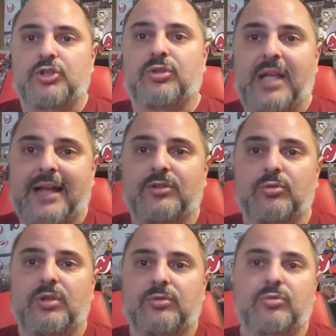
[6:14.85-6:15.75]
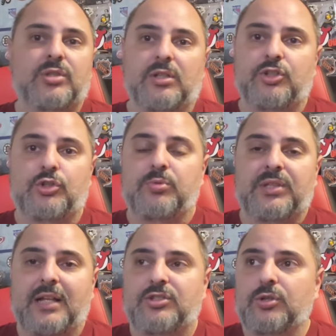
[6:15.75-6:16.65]
So they had to do their due diligence with
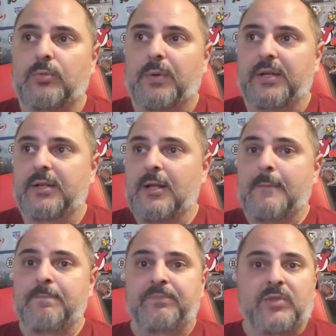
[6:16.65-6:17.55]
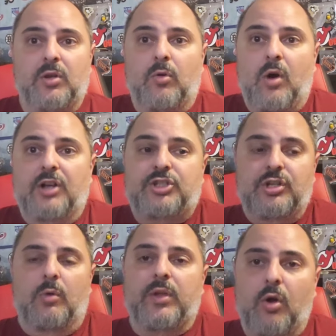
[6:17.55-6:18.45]
that too. But, you know, us
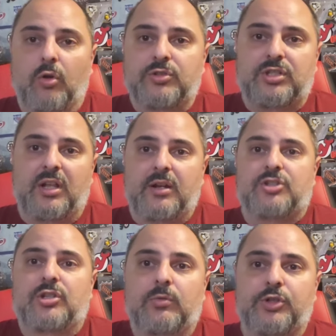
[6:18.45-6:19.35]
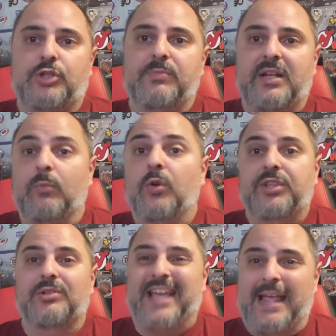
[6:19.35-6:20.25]
knowing Holtz and us knowing Schmid and what
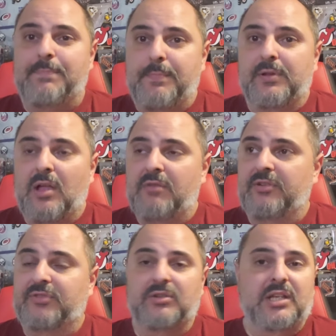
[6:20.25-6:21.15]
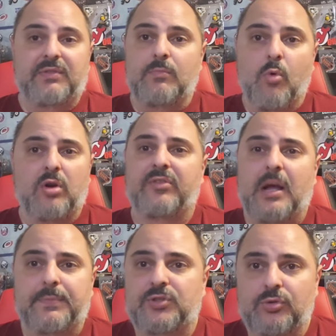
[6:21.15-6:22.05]
they're capable of, if they're giving more of an
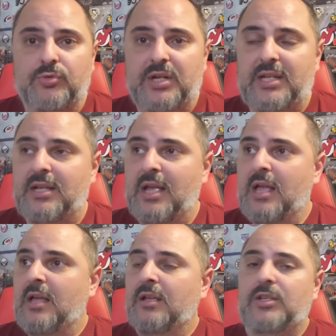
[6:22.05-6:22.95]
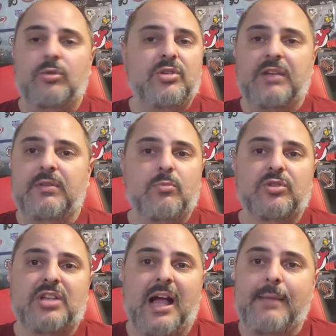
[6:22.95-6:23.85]
opportunity, you know, you give them more
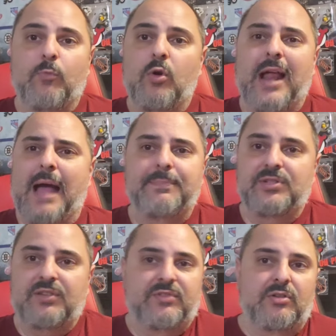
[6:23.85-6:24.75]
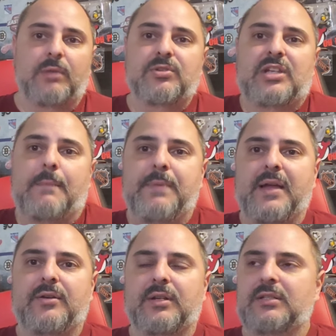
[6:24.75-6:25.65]
time. What happens if their numbers got
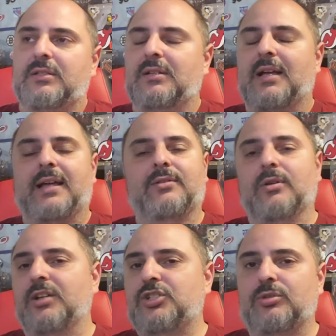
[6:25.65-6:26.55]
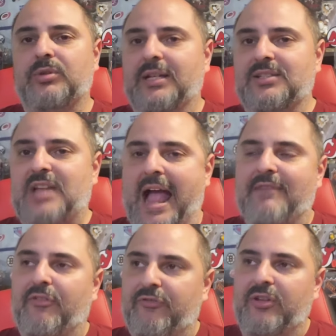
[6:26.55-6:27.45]
better? And I don't know. I just don't get this. I
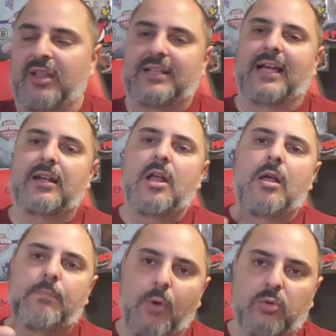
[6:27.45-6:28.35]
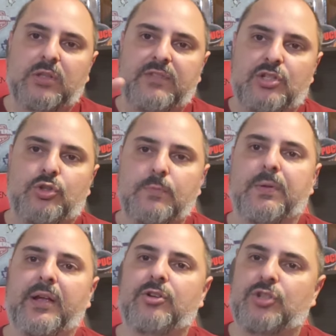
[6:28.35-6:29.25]
have a feeling that both of these two
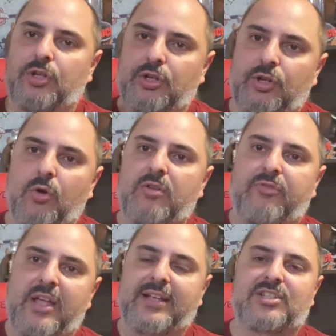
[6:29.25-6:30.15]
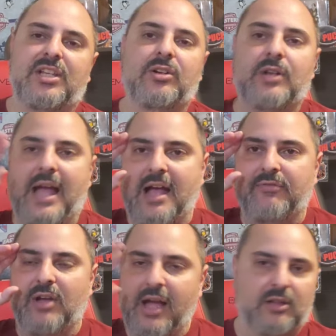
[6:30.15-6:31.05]
players are going to go to Vegas. They're going to
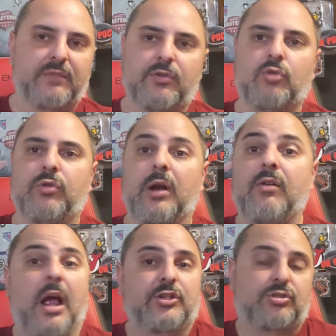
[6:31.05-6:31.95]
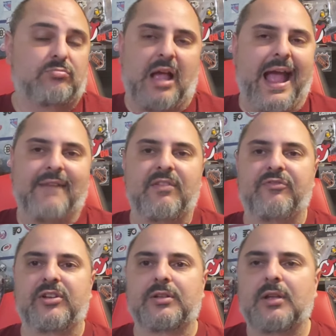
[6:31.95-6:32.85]
have a hell of a career. I have the
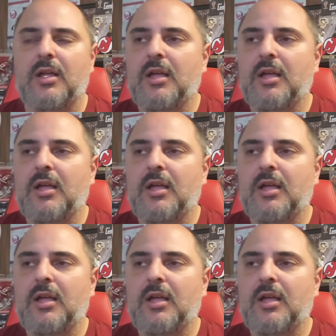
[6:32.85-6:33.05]
feeling.